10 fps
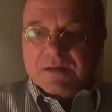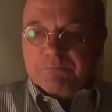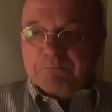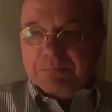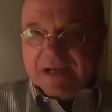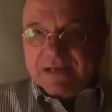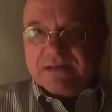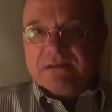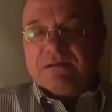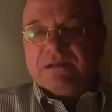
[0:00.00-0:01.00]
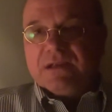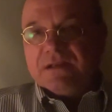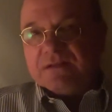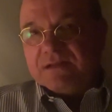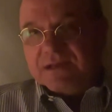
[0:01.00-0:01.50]
back
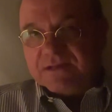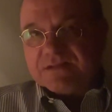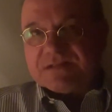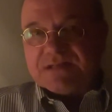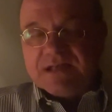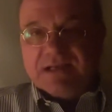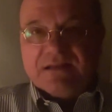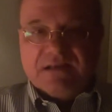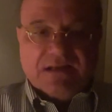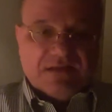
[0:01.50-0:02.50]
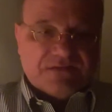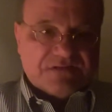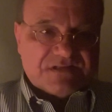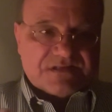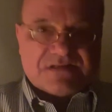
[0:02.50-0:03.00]
into the other side. And so
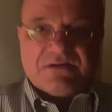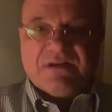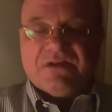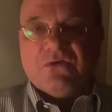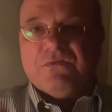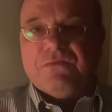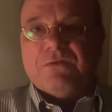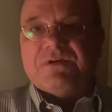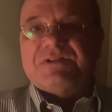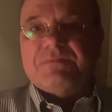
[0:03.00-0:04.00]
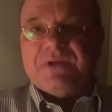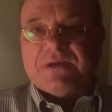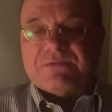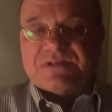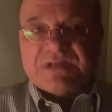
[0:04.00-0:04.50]
this is going to go forwards and
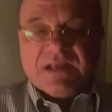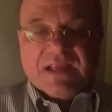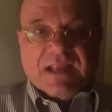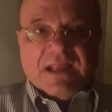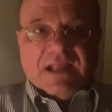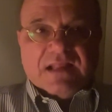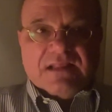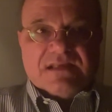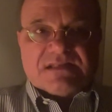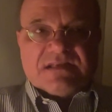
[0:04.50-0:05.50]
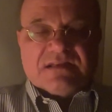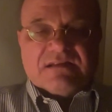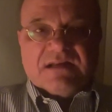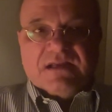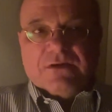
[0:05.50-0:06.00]
backwards. This
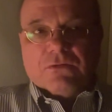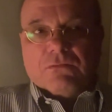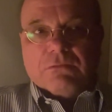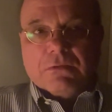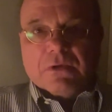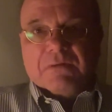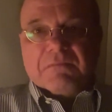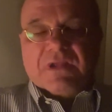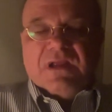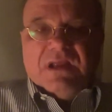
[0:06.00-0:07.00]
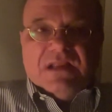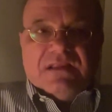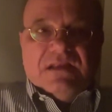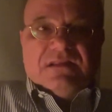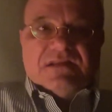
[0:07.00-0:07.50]
entire war,
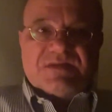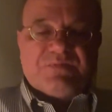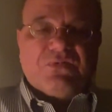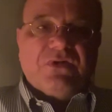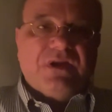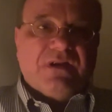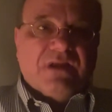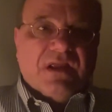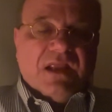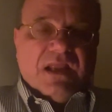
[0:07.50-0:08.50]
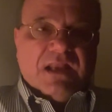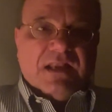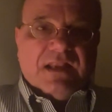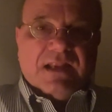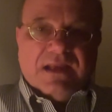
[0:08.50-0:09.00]
at this point,
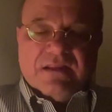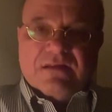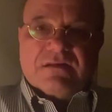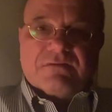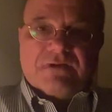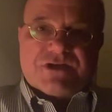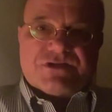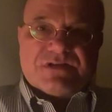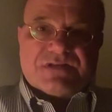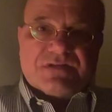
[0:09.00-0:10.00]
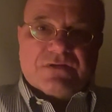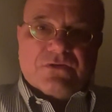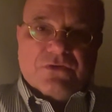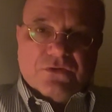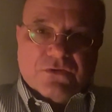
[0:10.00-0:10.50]
neither the Russians
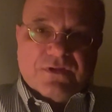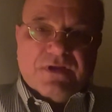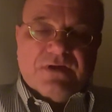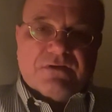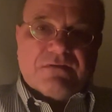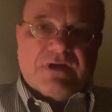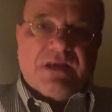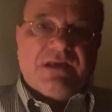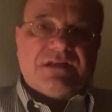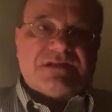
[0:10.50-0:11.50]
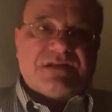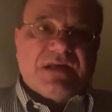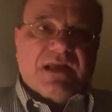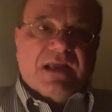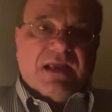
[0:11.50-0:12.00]
nor the Ukrainians
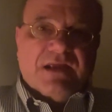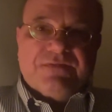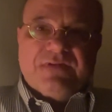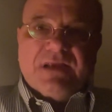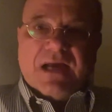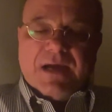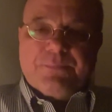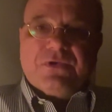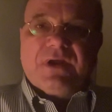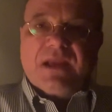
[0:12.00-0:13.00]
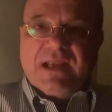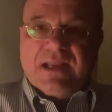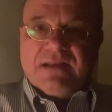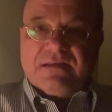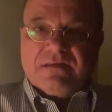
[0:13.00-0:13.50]
have the upper
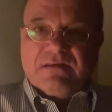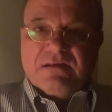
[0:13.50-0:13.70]
hand